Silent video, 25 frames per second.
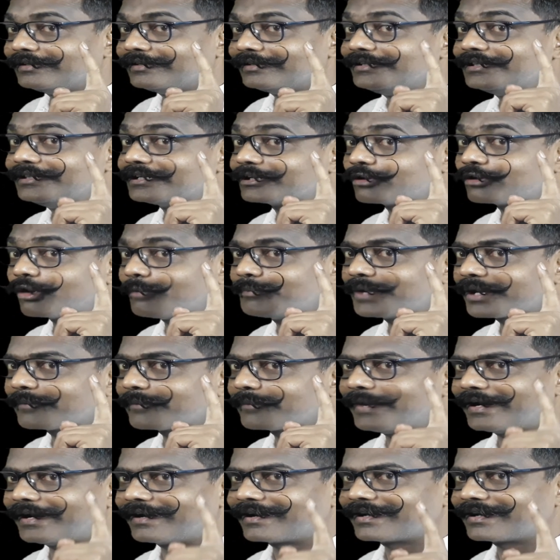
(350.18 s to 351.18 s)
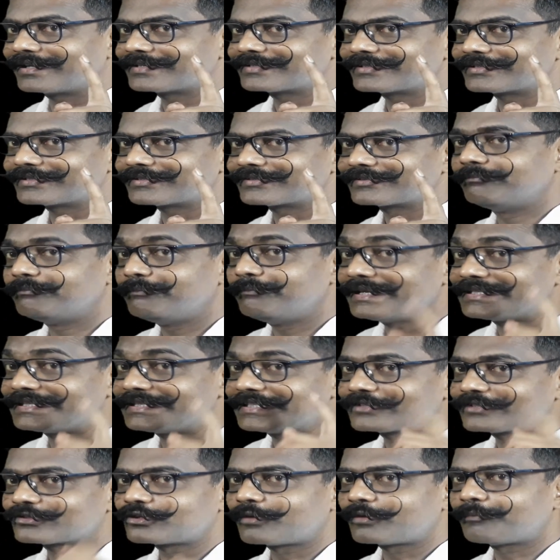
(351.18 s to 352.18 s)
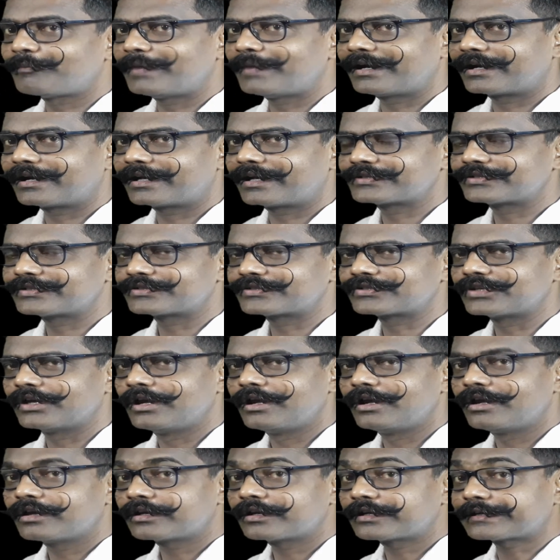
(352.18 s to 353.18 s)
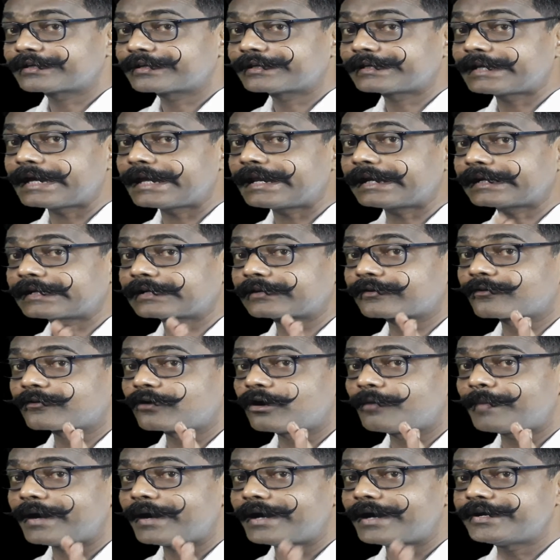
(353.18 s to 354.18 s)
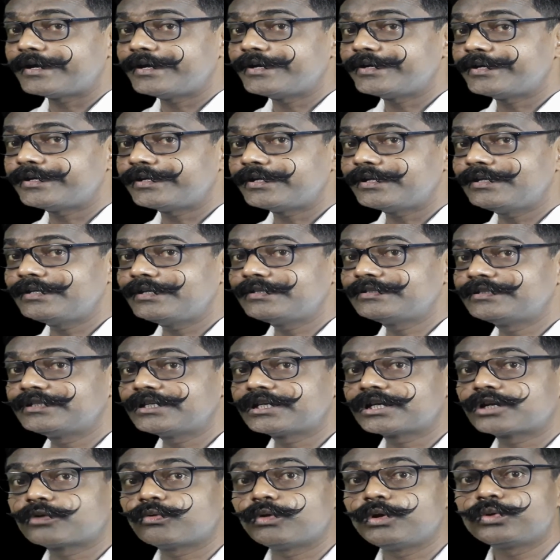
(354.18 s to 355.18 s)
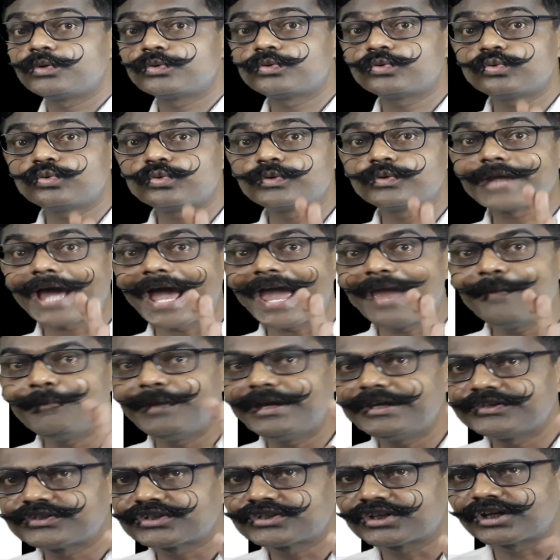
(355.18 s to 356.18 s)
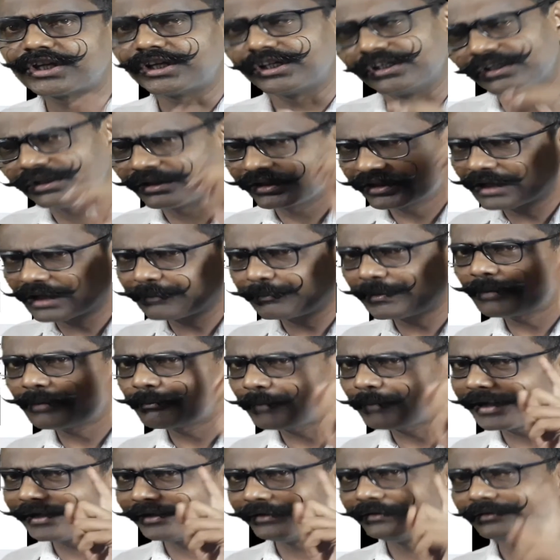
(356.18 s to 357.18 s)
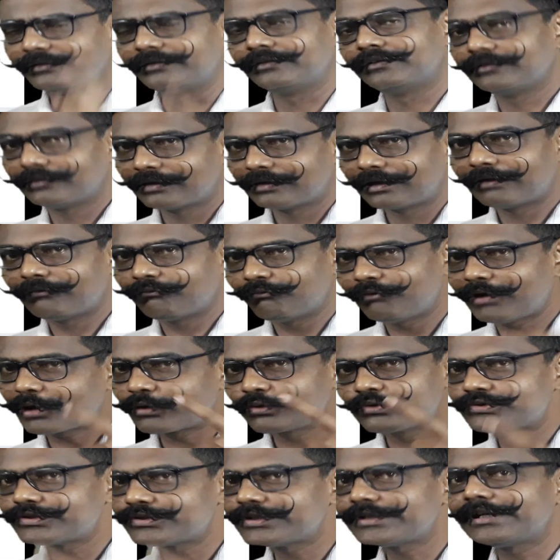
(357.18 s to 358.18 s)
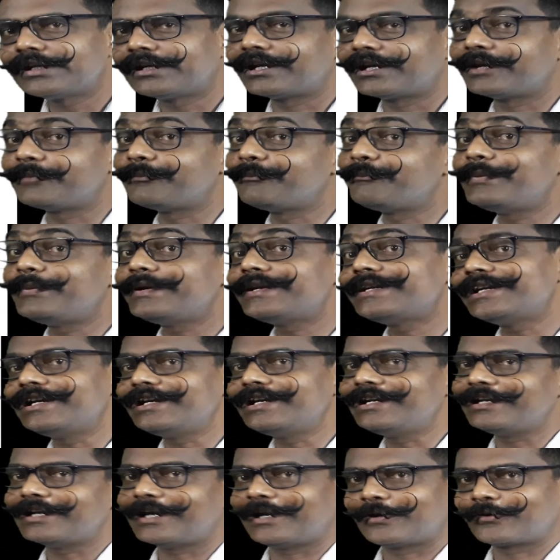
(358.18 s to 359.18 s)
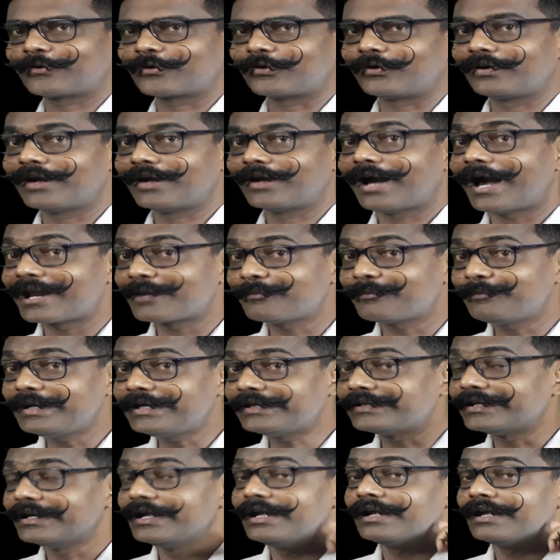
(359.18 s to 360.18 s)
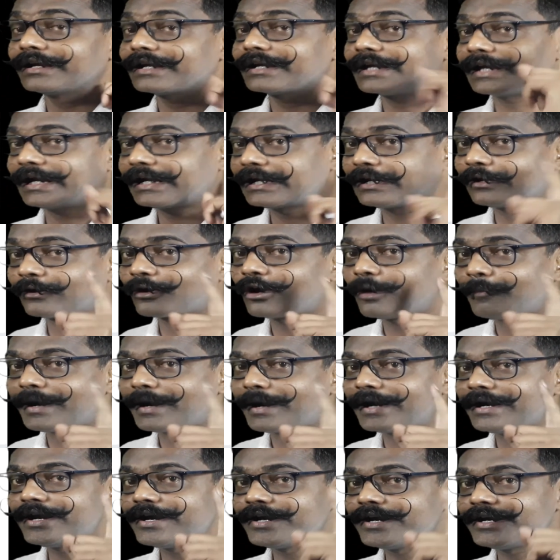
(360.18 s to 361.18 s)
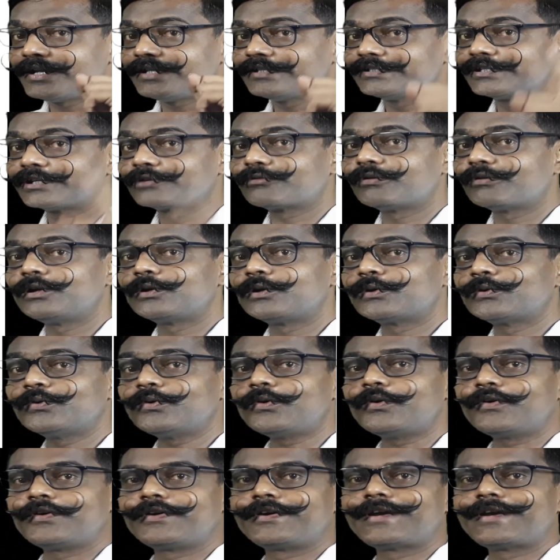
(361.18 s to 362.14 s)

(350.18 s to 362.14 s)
in the topic matrices, basics of matrices. Character of identity is equal to dimension. Keep in mind, we are using it repeatedly later on. I repeat, character of identity is equal to